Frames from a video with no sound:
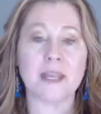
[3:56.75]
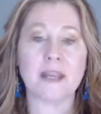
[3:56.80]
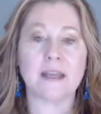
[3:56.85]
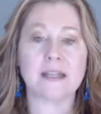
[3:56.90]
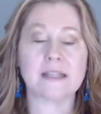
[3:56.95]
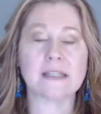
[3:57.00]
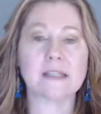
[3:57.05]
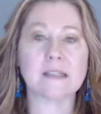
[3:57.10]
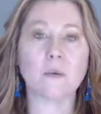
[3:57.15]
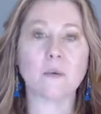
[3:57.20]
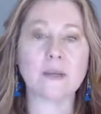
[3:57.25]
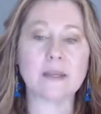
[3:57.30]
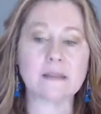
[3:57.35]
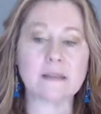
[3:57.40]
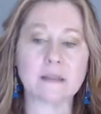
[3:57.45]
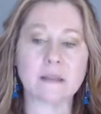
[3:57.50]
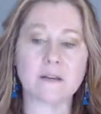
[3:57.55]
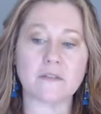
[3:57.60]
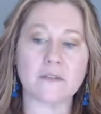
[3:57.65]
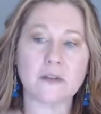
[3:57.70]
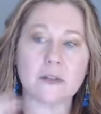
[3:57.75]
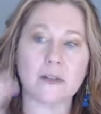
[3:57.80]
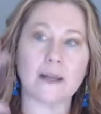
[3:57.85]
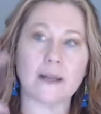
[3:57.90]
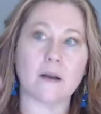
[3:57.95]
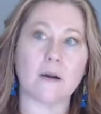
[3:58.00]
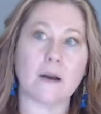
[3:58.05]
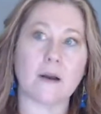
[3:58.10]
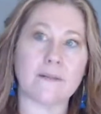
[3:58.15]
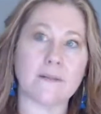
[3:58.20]
It's so easy to feel
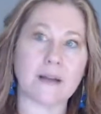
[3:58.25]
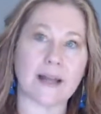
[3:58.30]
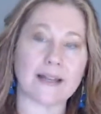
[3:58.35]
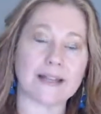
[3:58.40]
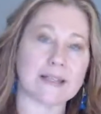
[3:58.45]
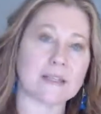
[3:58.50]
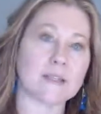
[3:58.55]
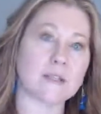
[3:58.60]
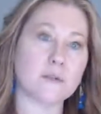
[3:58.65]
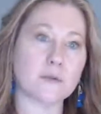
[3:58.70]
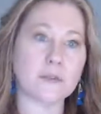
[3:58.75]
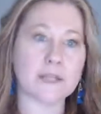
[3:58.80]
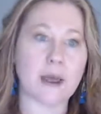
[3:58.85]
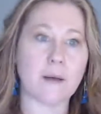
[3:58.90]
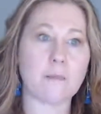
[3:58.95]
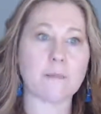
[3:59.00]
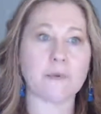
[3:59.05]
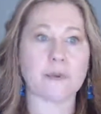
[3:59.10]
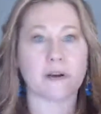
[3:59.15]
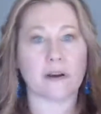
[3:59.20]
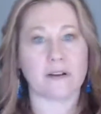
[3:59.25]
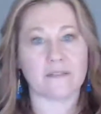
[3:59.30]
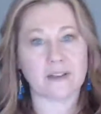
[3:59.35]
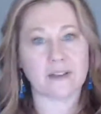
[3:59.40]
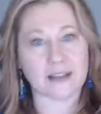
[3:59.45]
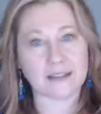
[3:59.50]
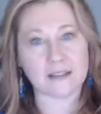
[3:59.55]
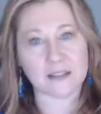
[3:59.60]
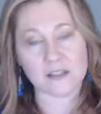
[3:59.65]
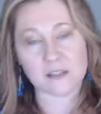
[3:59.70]
like, oh, I've got this new template, or I've
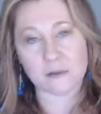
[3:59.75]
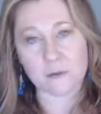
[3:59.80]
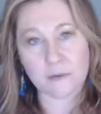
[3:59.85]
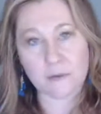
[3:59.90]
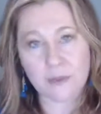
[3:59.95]
got this new